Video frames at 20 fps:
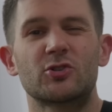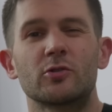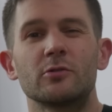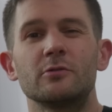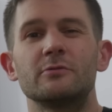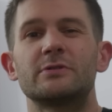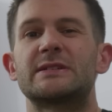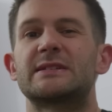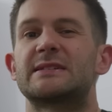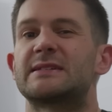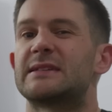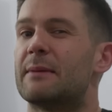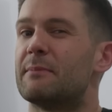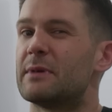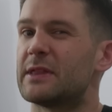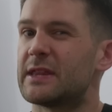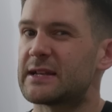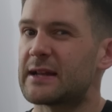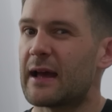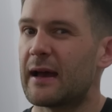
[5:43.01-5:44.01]
true some
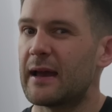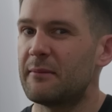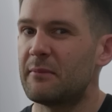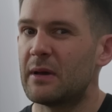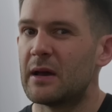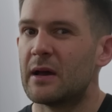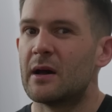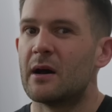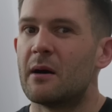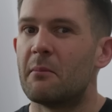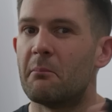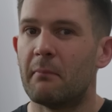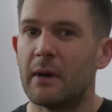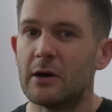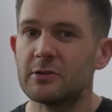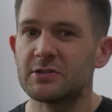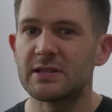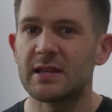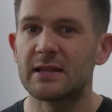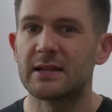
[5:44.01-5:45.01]
of the time,
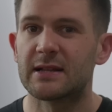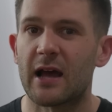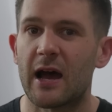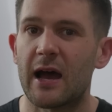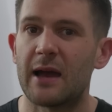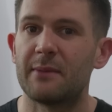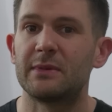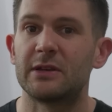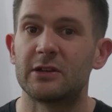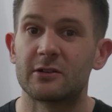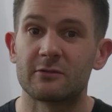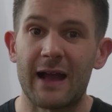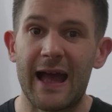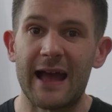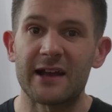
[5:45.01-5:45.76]
most of the time you're